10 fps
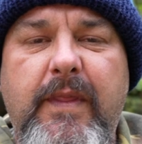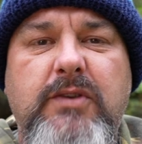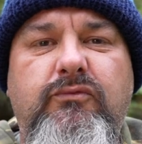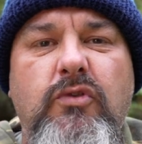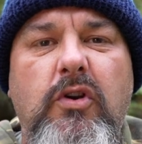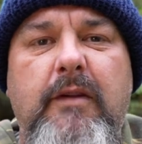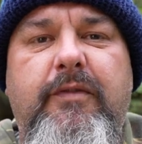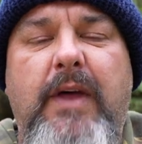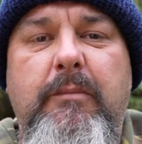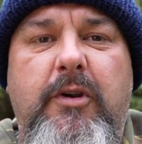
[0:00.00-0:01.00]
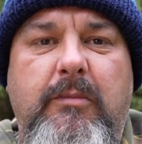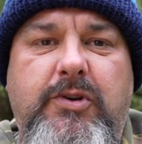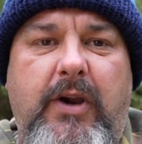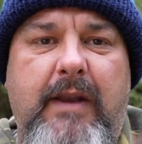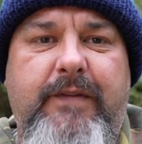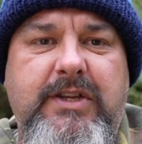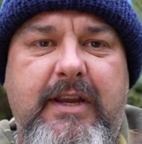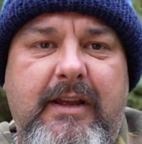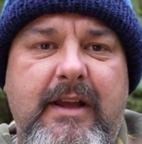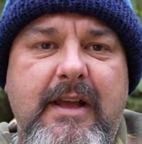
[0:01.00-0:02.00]
this rule of thumb when I'm trout
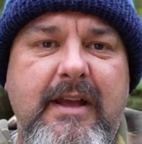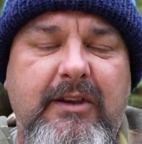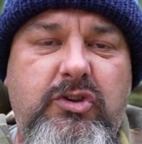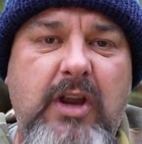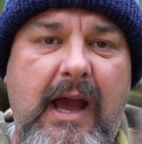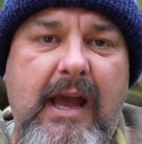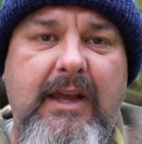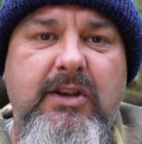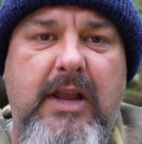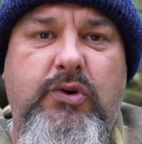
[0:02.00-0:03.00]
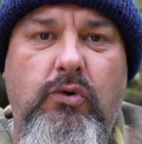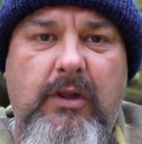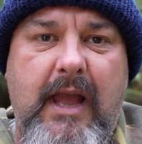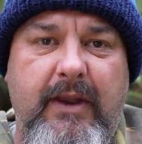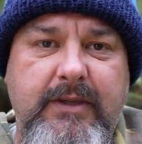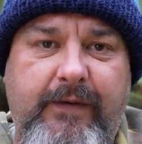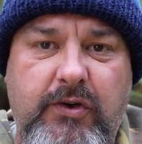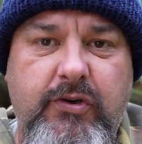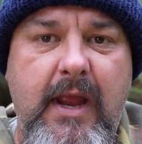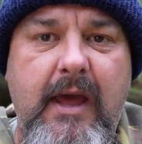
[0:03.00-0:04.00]
fishing. Dark, natural colours for
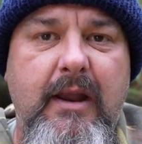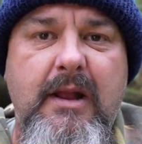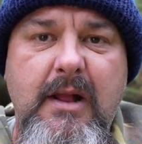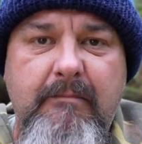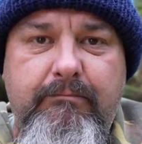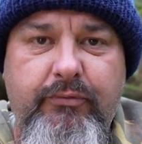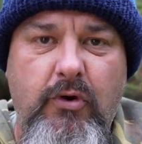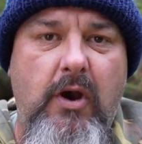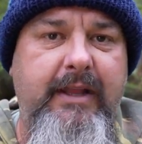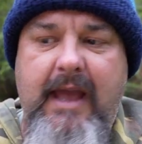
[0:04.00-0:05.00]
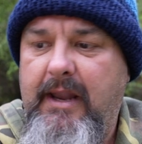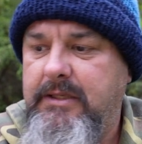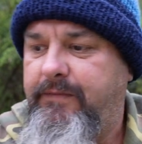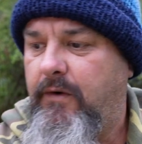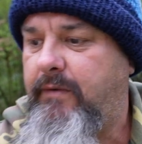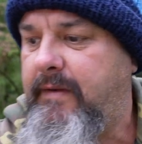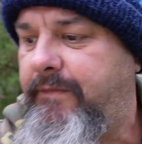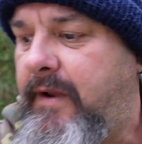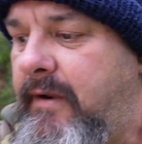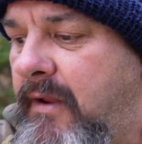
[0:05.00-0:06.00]
trout, bright colours for
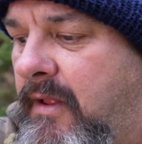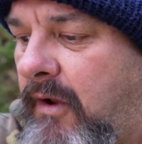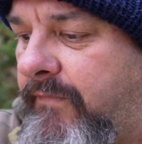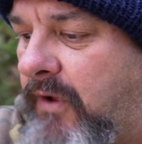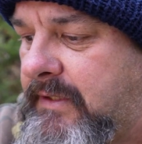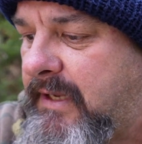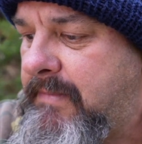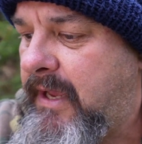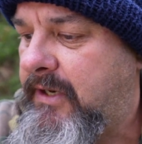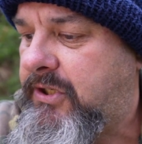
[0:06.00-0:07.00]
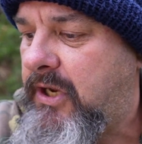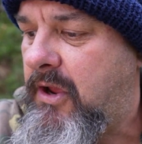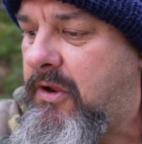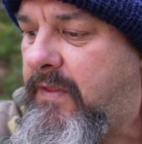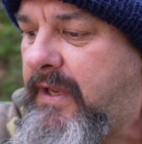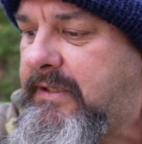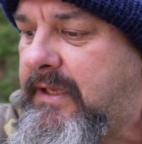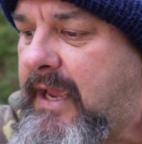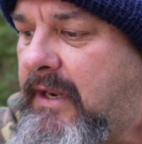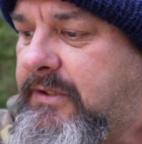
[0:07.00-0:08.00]
redfin. I've got some here to show you. These are
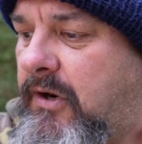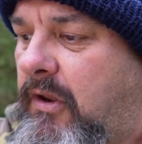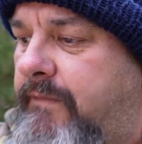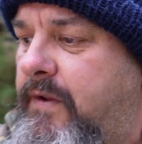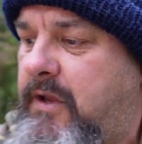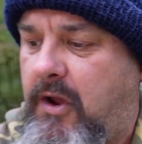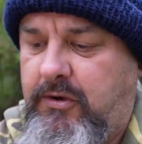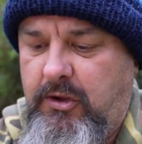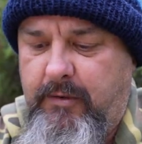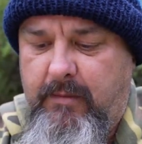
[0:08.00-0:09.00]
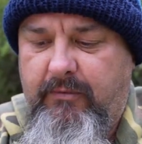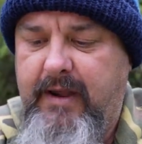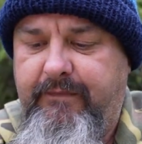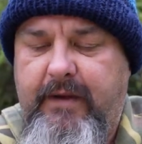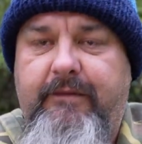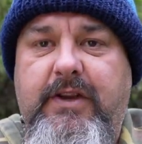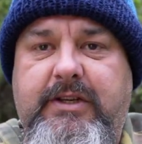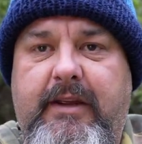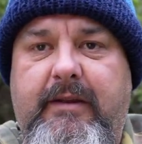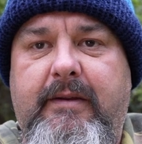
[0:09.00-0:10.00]
the colours that I'll often go to when I'm redfin
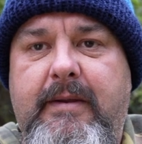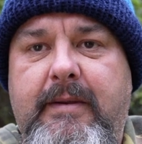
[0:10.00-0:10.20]
fishing.